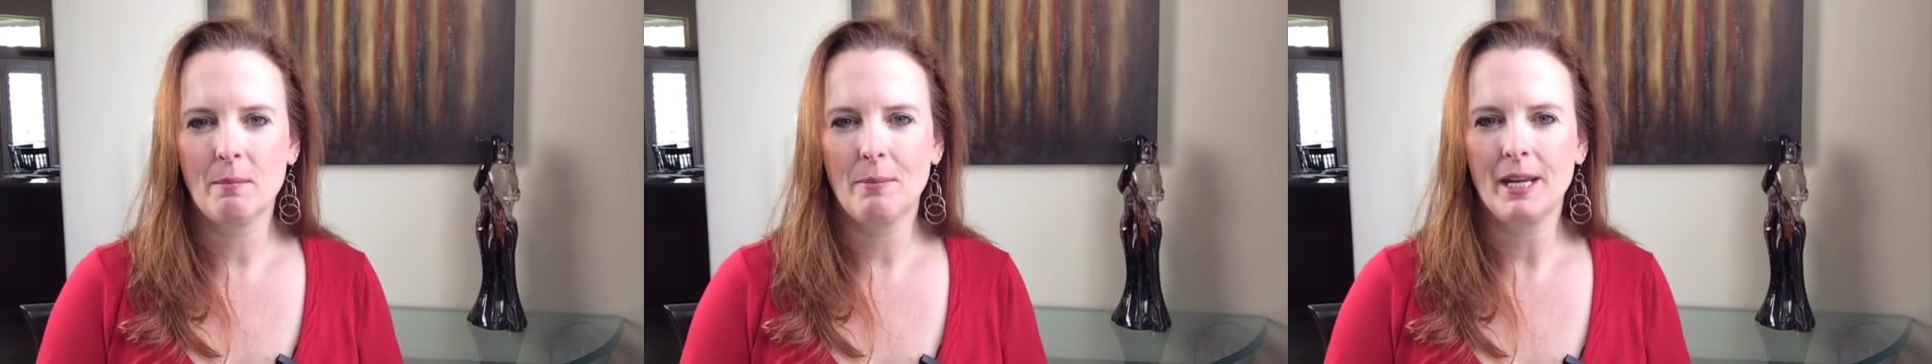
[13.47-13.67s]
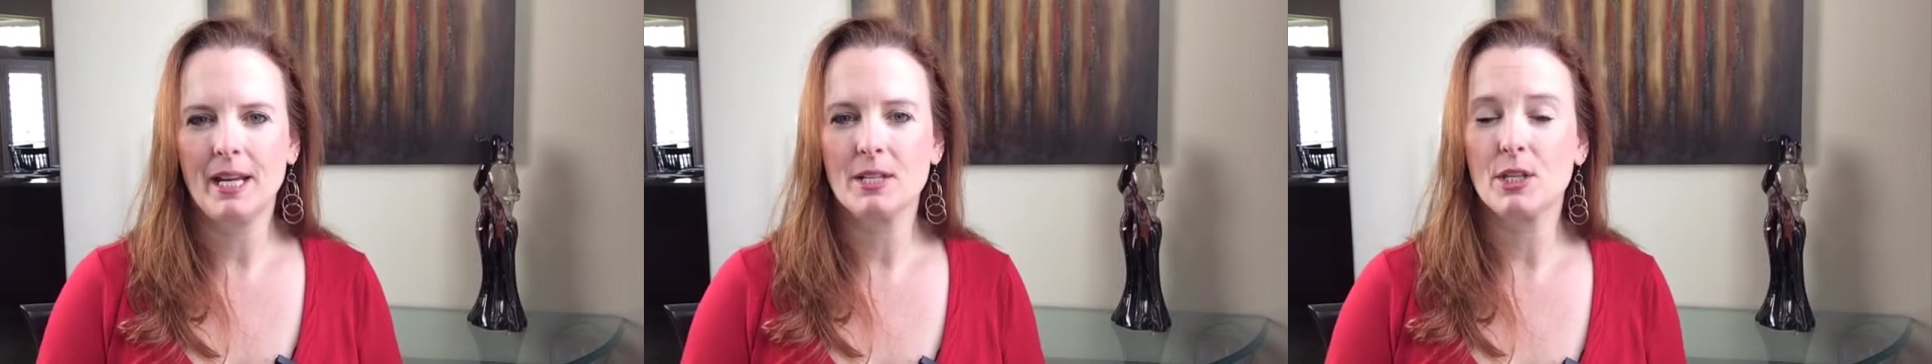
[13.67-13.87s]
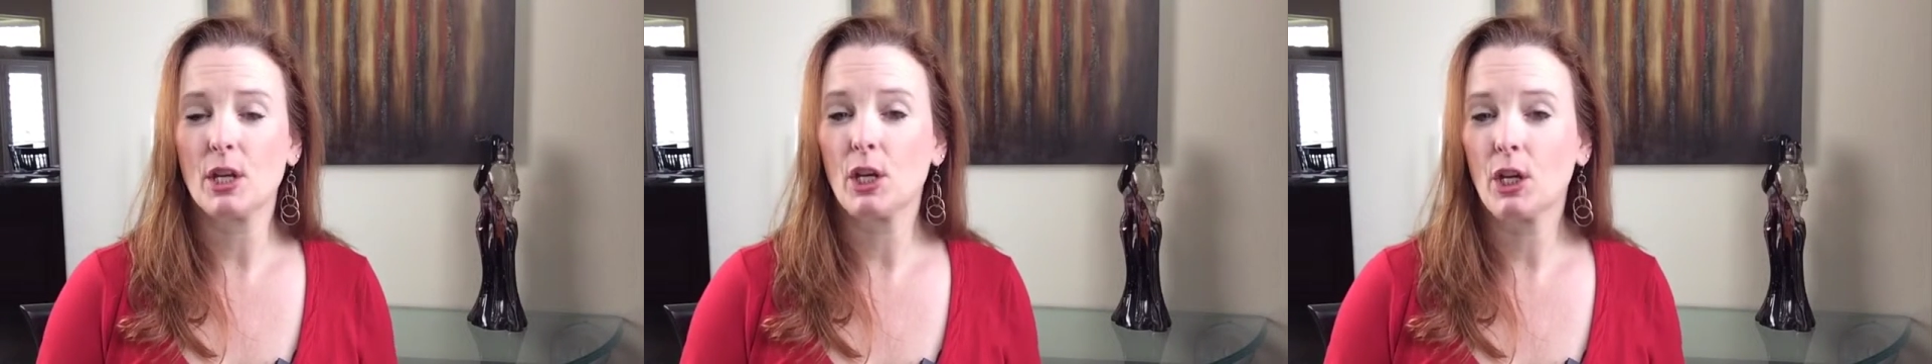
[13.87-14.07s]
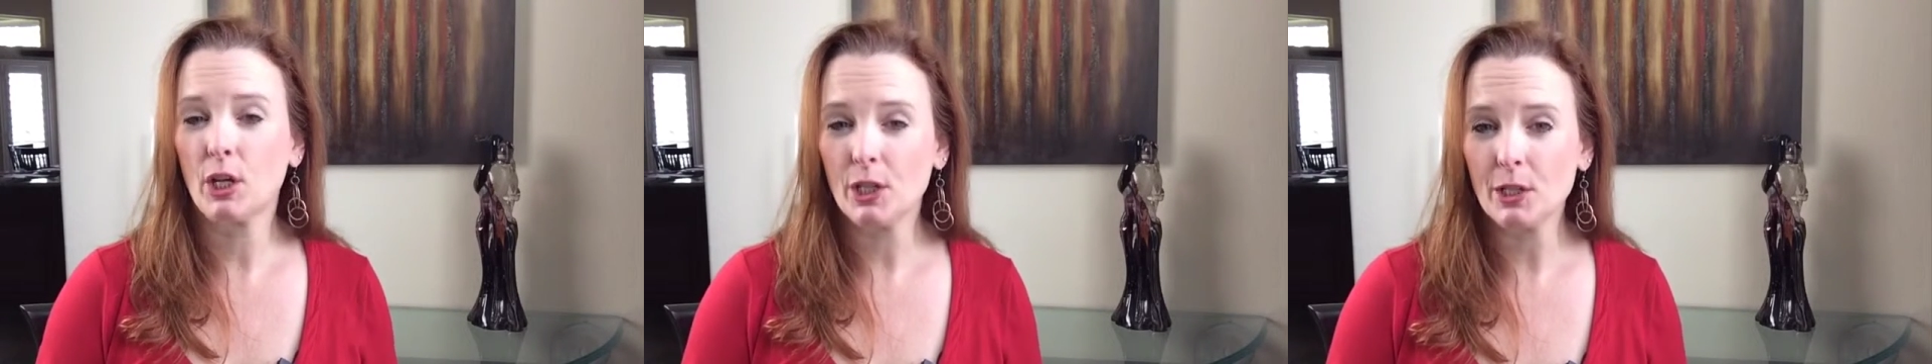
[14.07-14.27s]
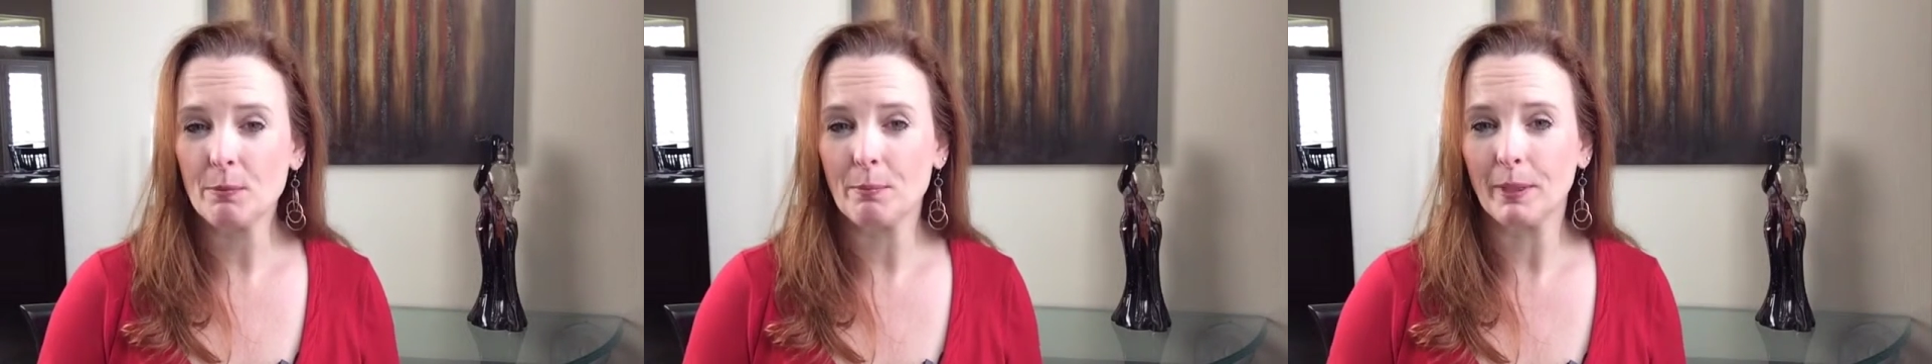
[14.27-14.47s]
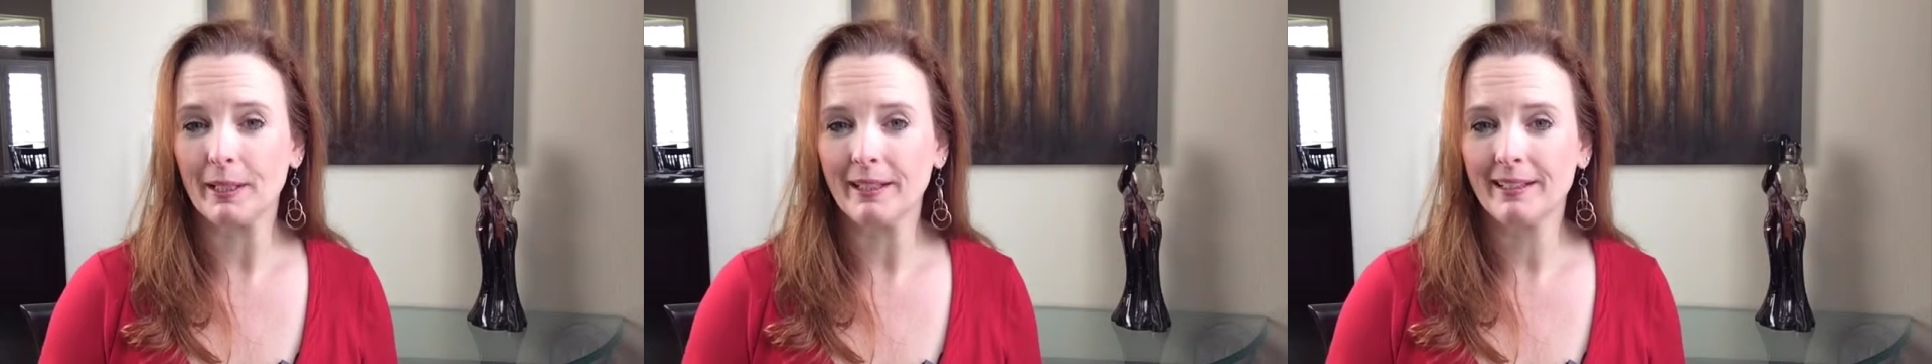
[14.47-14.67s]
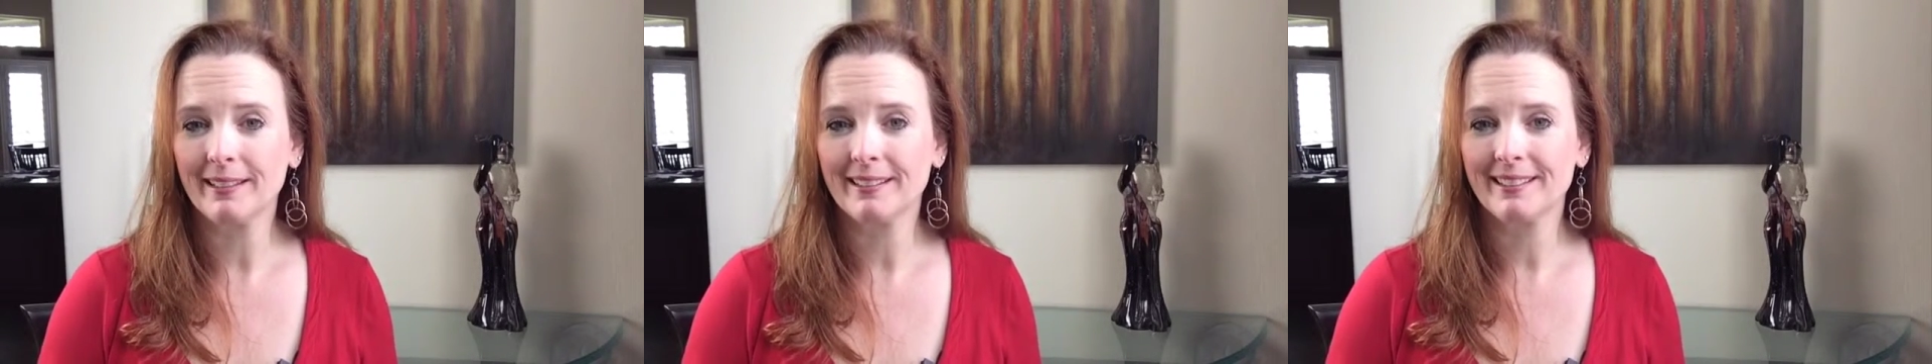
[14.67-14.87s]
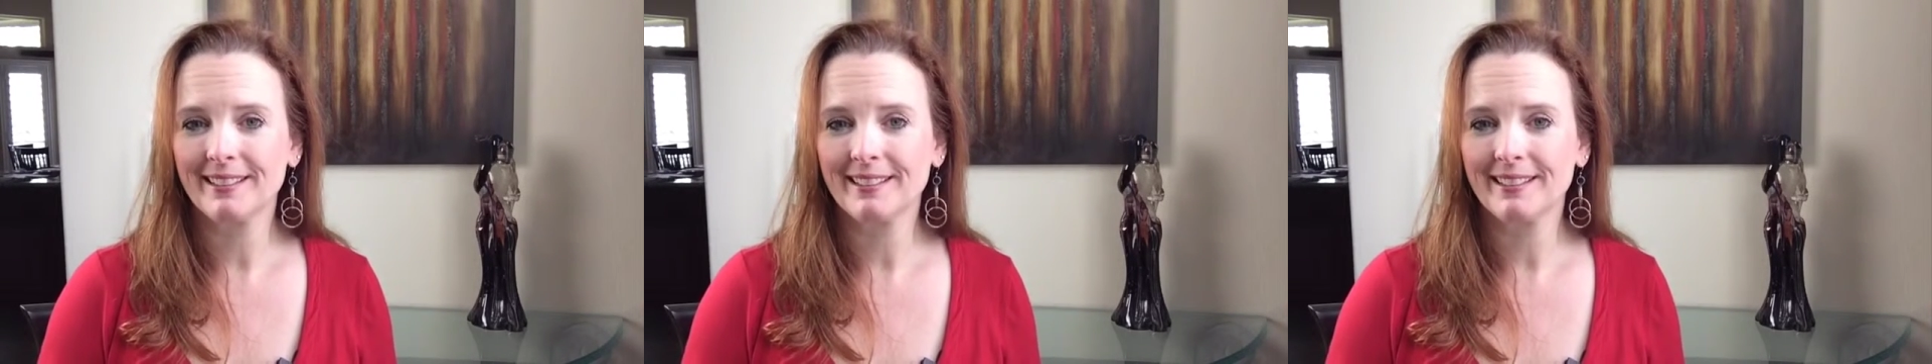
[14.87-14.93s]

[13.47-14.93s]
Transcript: because a could be